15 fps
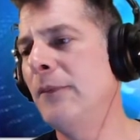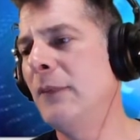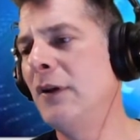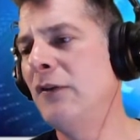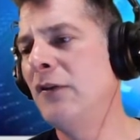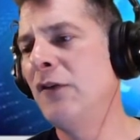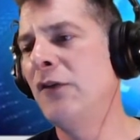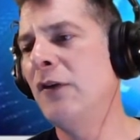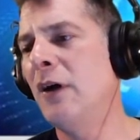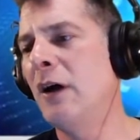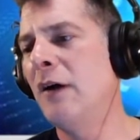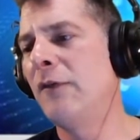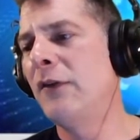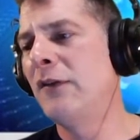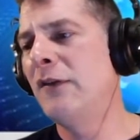Just
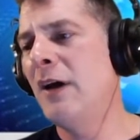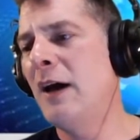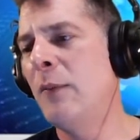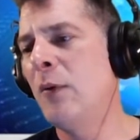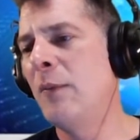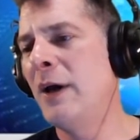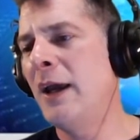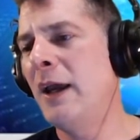off the top of my